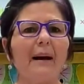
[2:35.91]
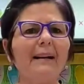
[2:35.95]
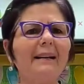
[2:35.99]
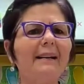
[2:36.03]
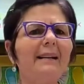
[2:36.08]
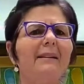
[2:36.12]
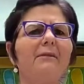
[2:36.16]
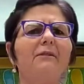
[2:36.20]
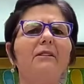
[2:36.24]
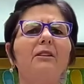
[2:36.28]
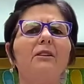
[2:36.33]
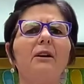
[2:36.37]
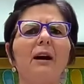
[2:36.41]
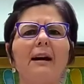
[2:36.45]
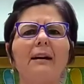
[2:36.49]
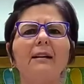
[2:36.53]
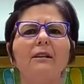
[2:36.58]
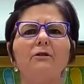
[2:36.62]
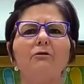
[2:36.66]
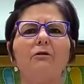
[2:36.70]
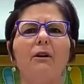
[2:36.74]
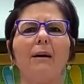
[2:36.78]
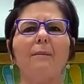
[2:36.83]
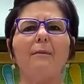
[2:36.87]
I
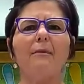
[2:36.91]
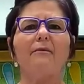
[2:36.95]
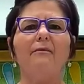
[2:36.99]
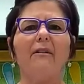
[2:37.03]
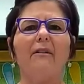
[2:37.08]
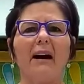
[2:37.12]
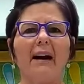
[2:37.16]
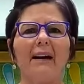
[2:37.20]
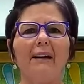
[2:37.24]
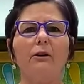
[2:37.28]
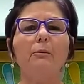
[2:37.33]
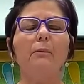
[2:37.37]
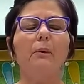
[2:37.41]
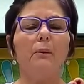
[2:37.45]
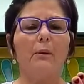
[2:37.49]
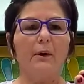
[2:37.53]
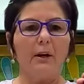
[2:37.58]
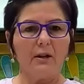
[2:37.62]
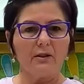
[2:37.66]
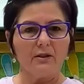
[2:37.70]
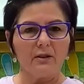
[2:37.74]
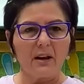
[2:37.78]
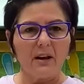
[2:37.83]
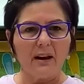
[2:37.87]
didn't grab a vinyl, but
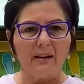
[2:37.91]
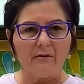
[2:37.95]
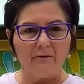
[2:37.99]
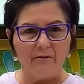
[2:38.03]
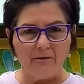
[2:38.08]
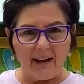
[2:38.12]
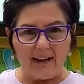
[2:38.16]
we also have